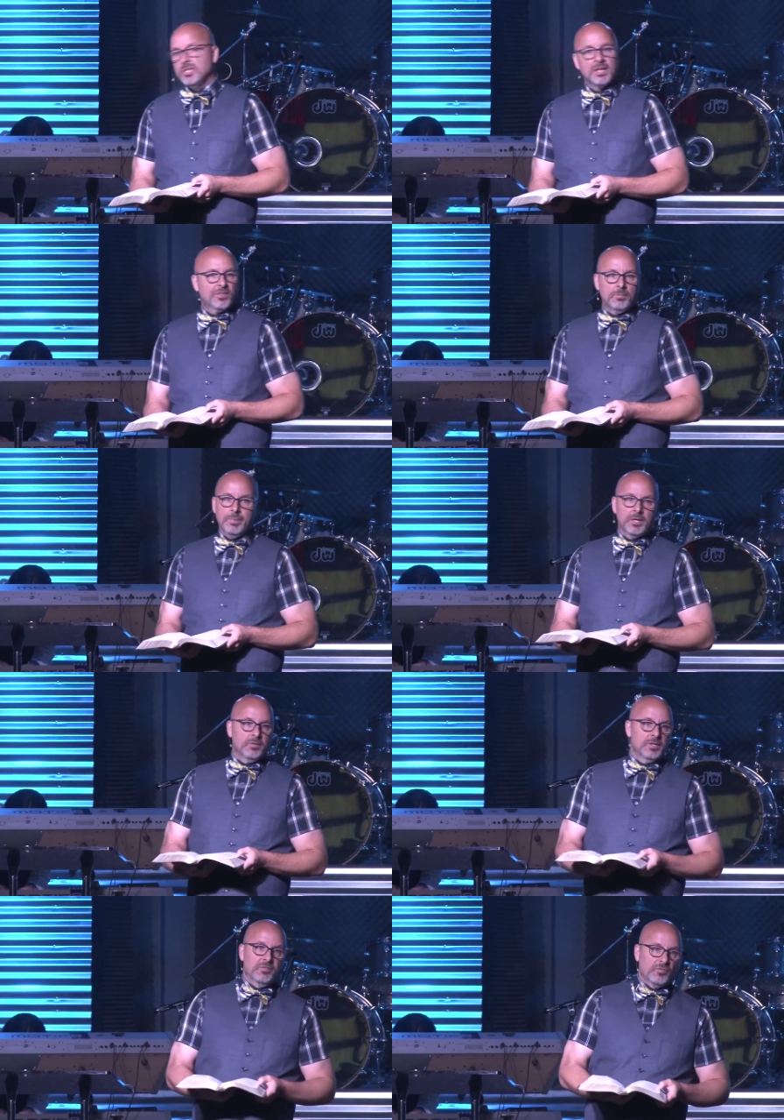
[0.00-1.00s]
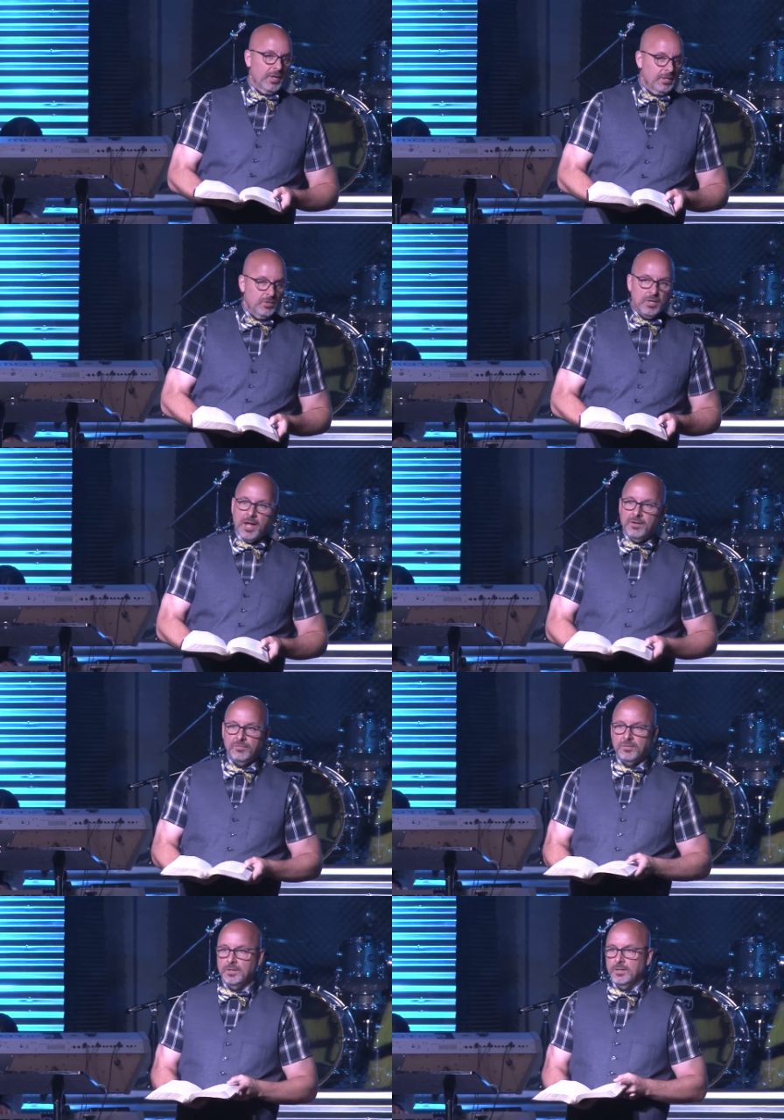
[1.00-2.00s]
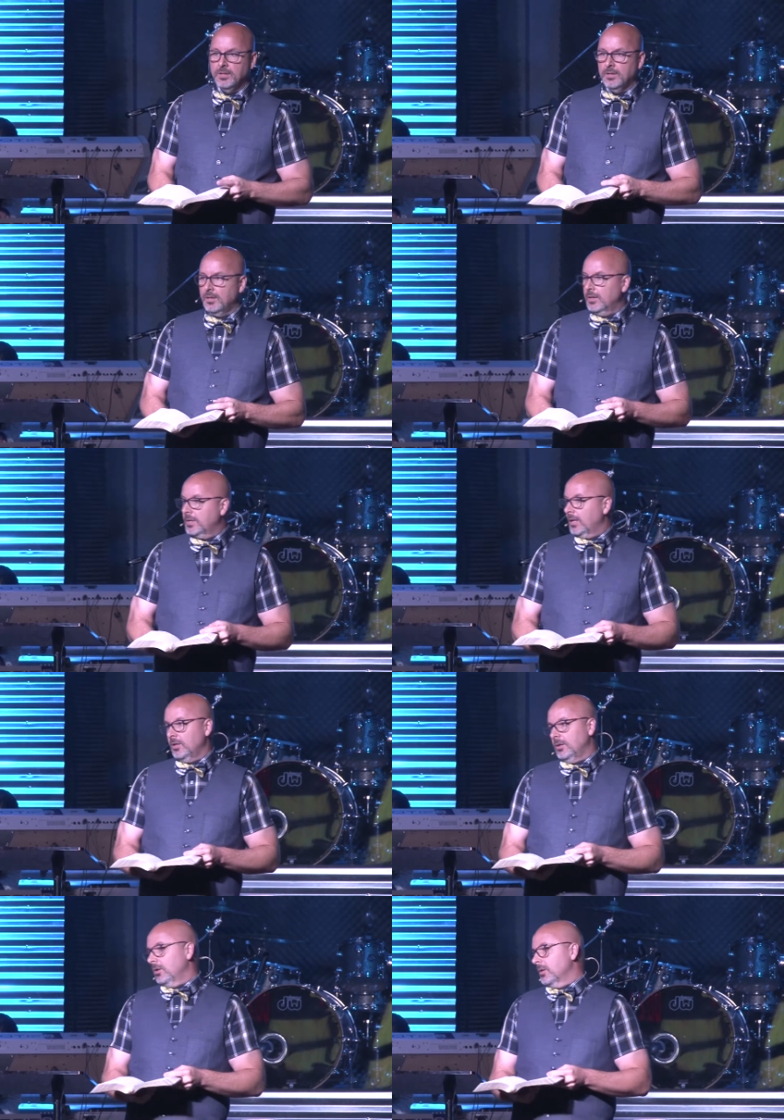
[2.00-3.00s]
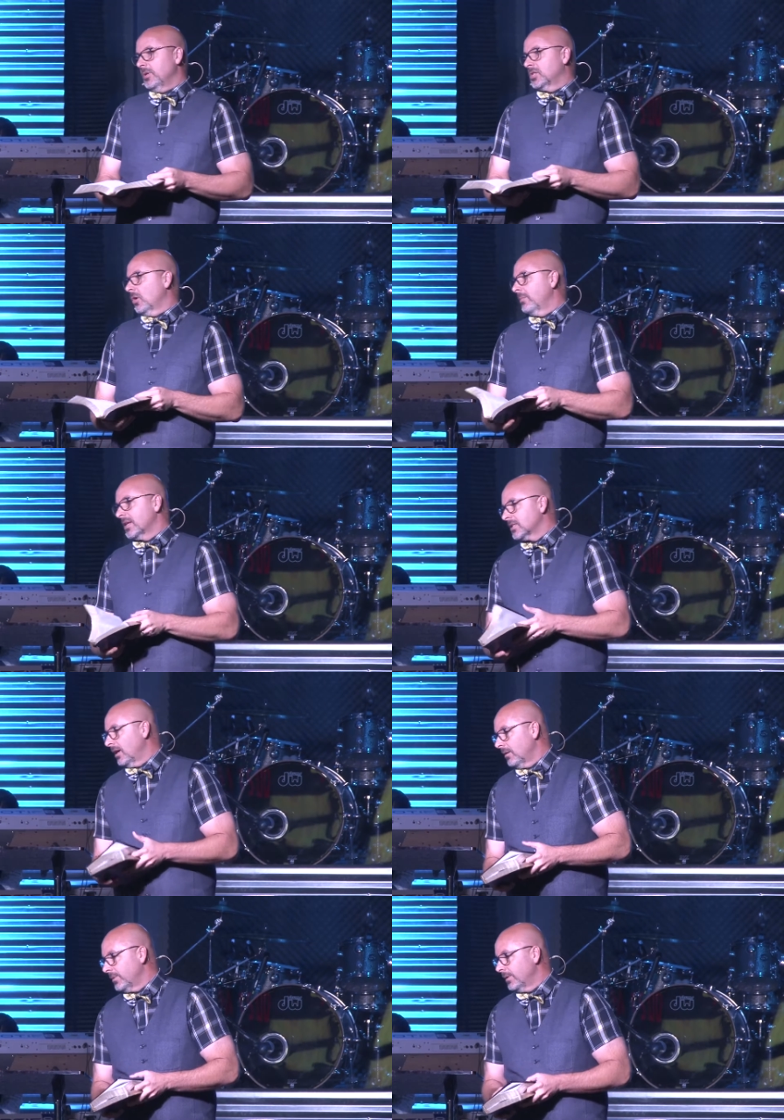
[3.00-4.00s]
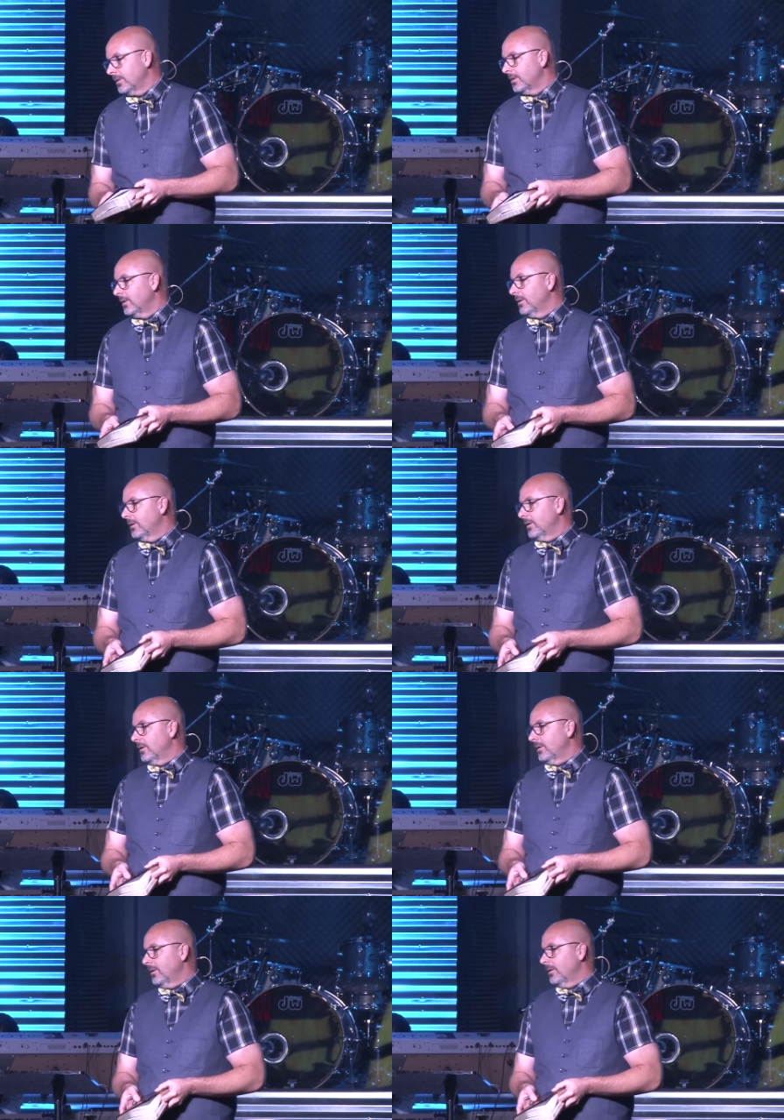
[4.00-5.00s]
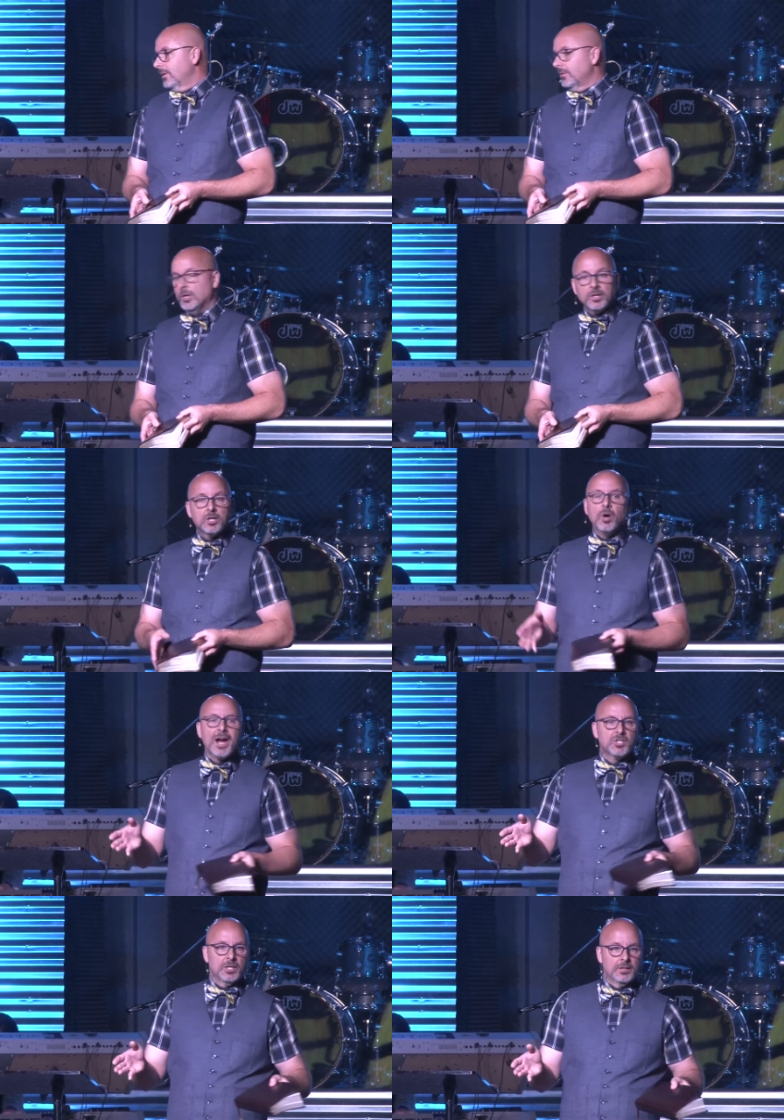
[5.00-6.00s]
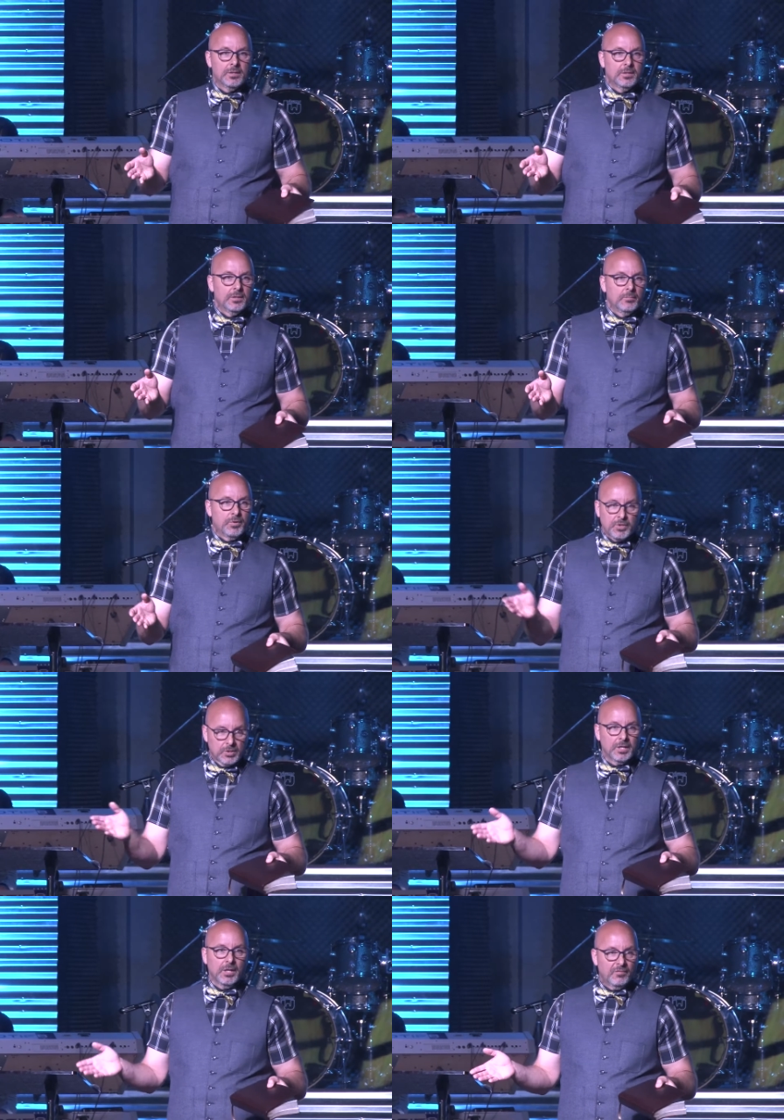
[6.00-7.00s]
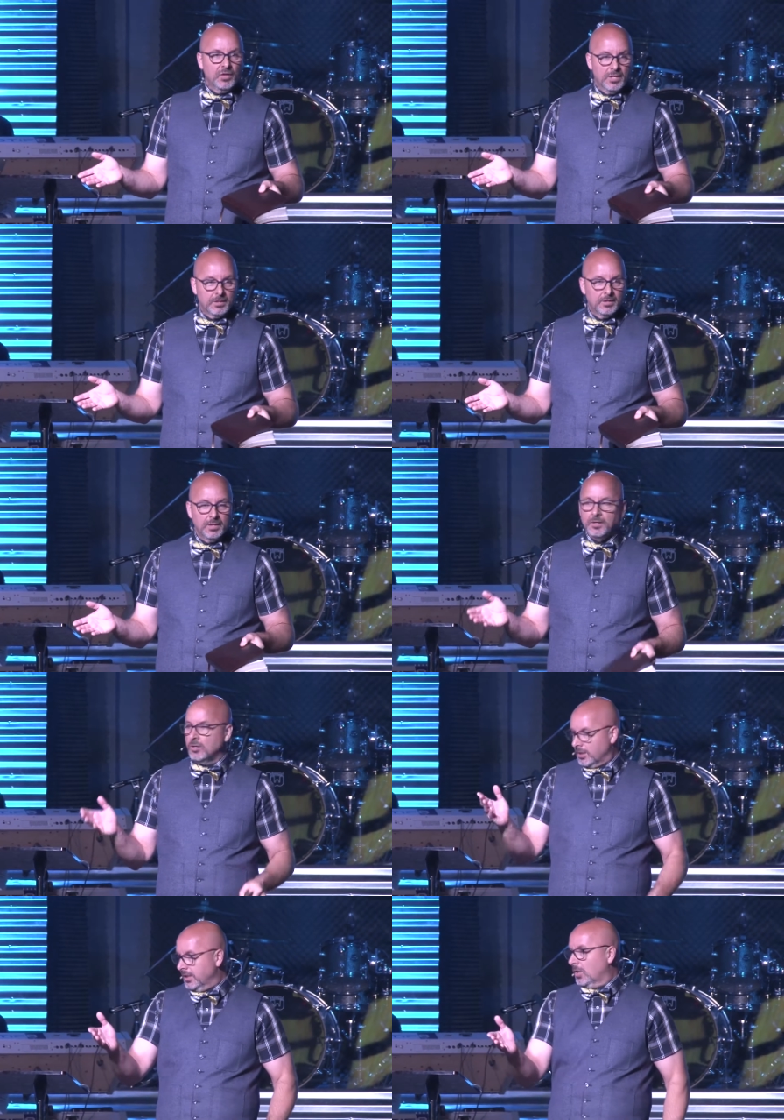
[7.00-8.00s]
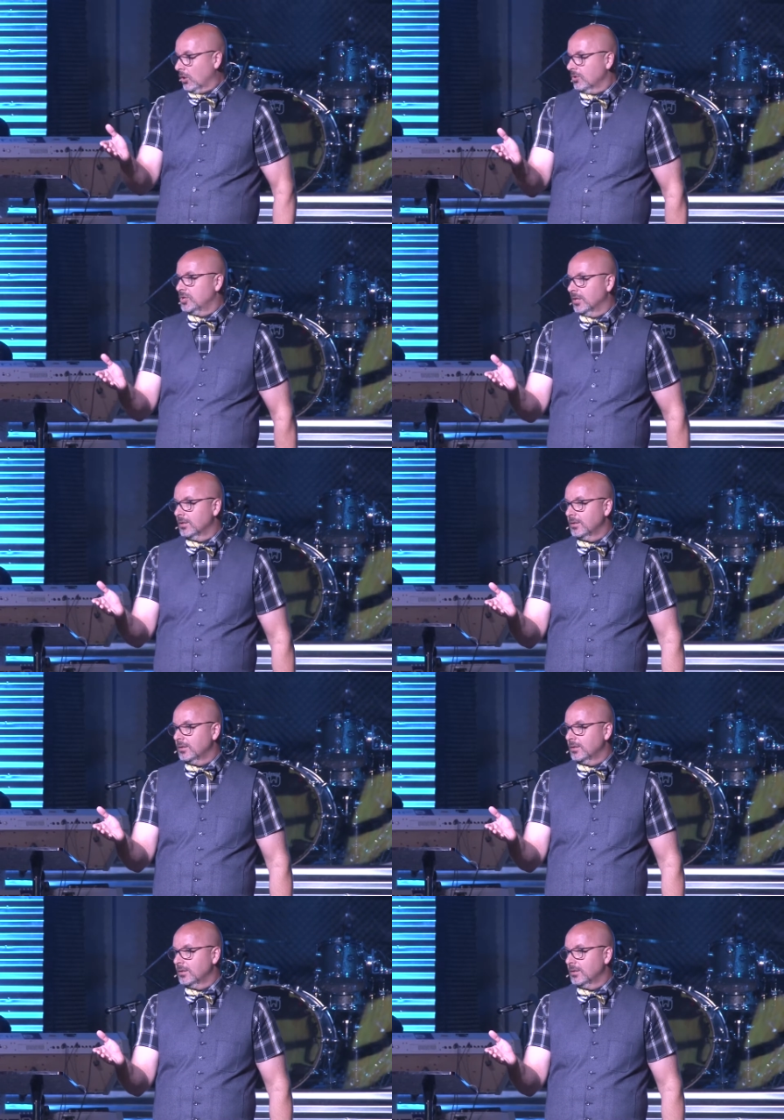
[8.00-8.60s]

nothing better than a friend in your life that you could be so messed up, they're gonna correct you, but they're gonna love you and they're gonna encourage you.